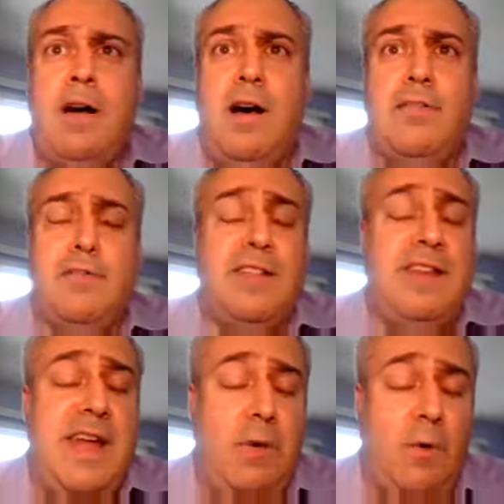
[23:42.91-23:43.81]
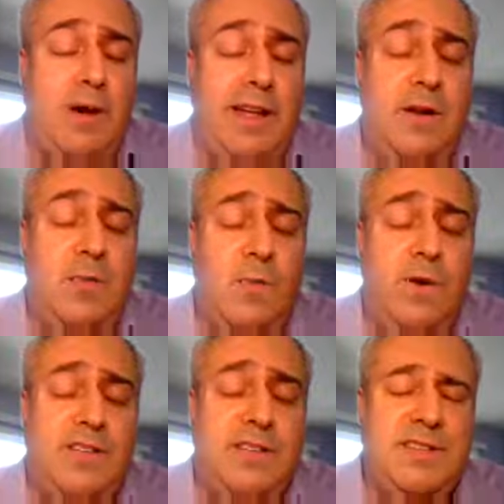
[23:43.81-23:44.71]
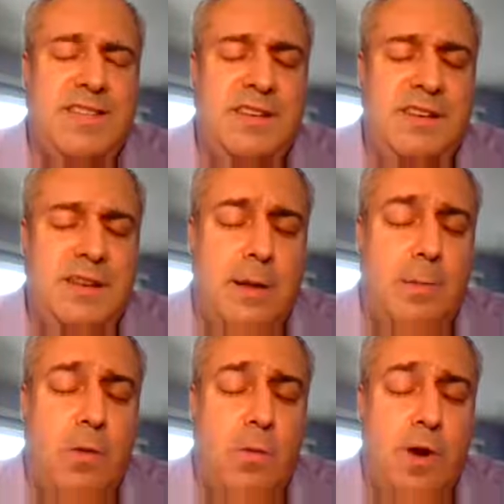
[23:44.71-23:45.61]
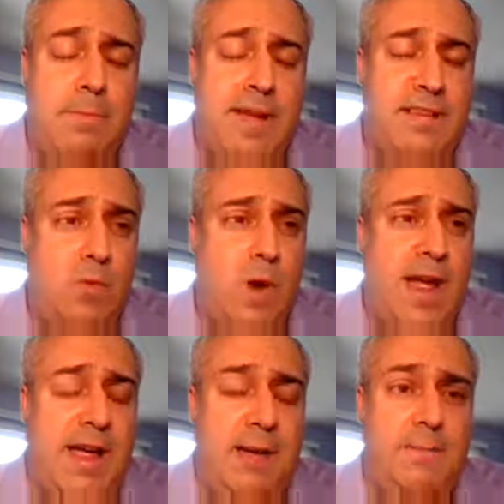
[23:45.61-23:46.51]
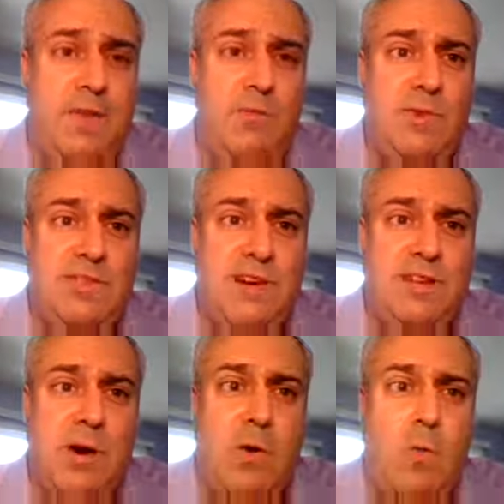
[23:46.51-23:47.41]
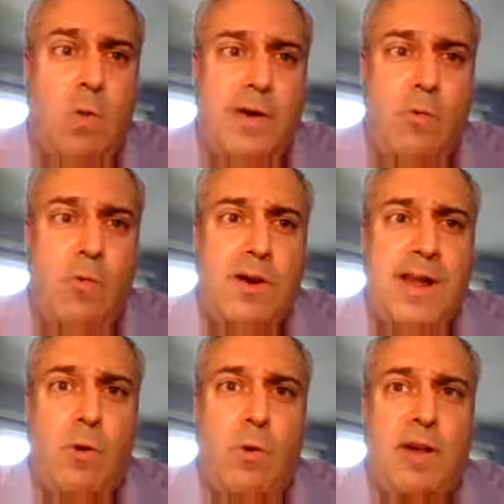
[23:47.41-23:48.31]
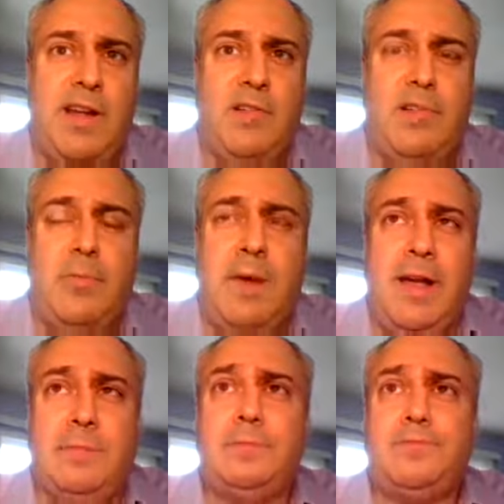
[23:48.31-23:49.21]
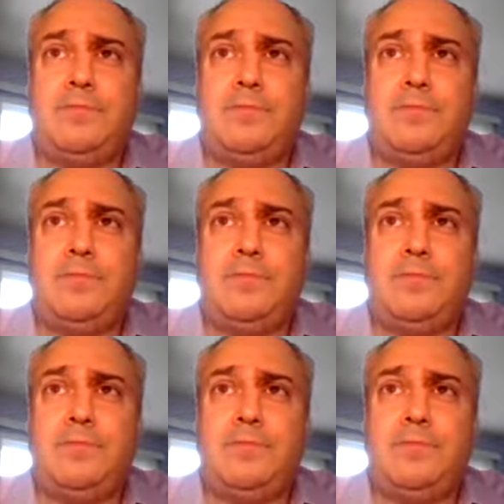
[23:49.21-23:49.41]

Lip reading: other than networking, which is the number one best way, and we talked about one-on-one networking a little bit,